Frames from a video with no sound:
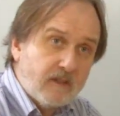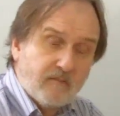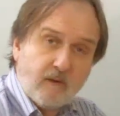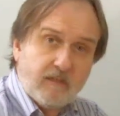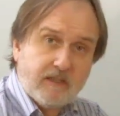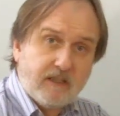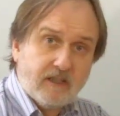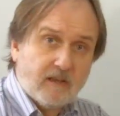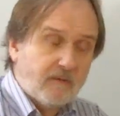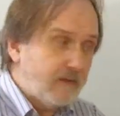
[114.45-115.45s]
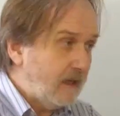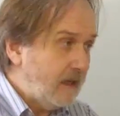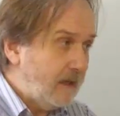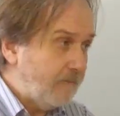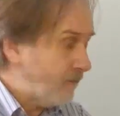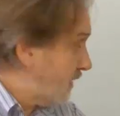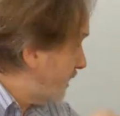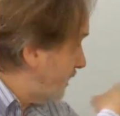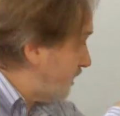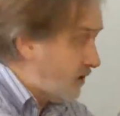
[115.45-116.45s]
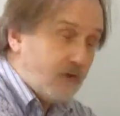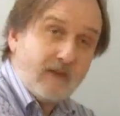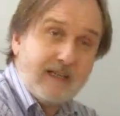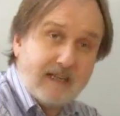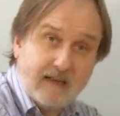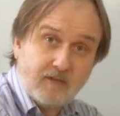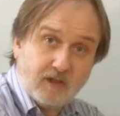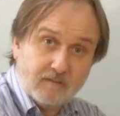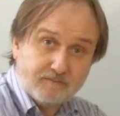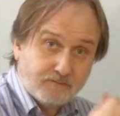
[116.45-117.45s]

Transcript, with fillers: You've probably seen some of the um, the, the screen capture